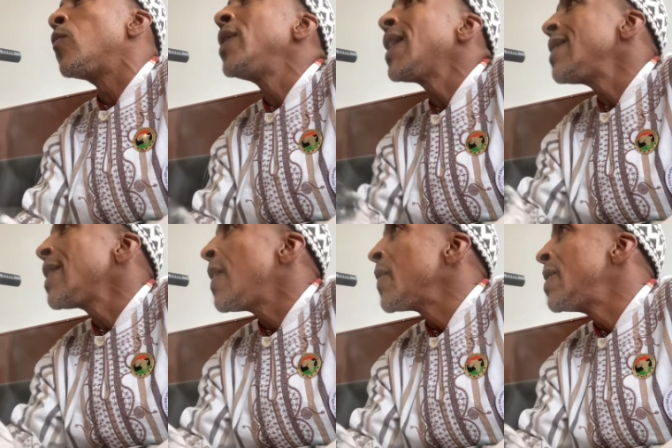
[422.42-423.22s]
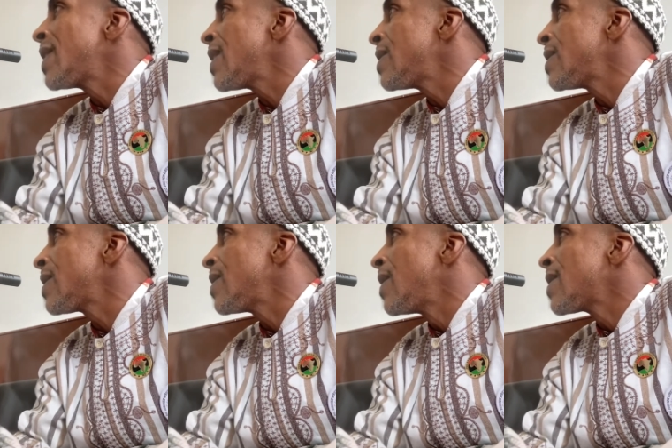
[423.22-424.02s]
we can't have intelligent
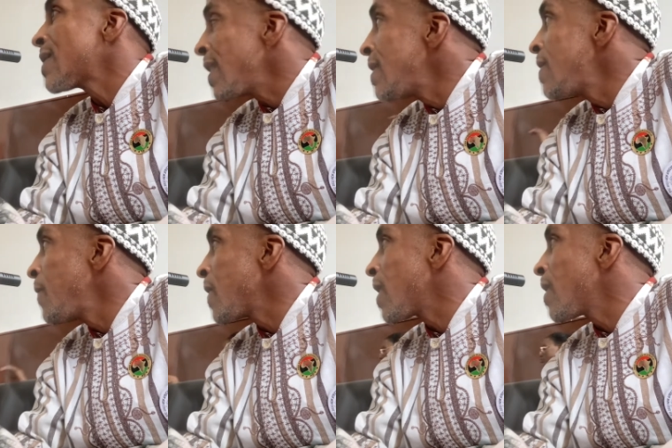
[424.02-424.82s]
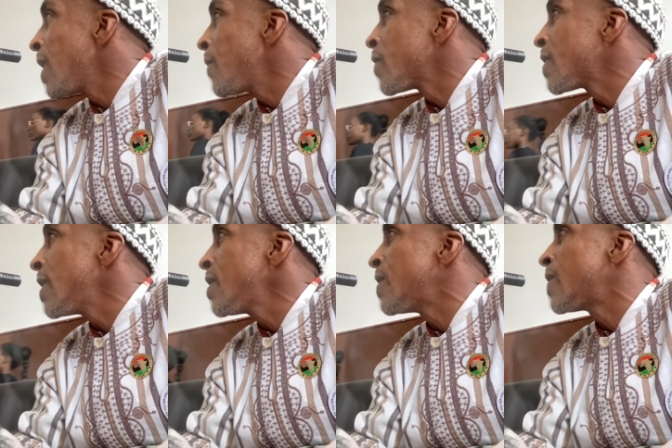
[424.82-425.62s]
scientific
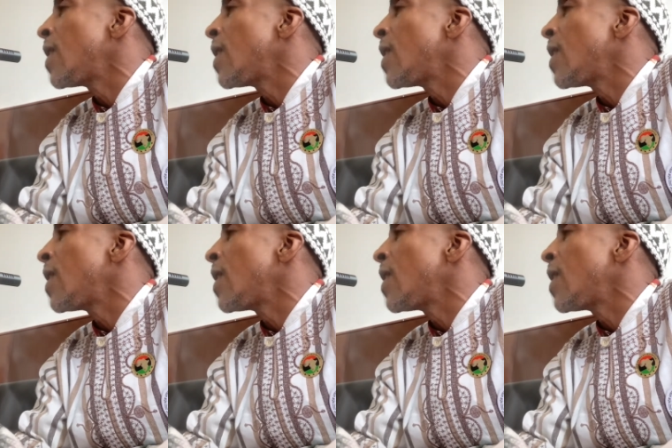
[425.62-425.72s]
conversations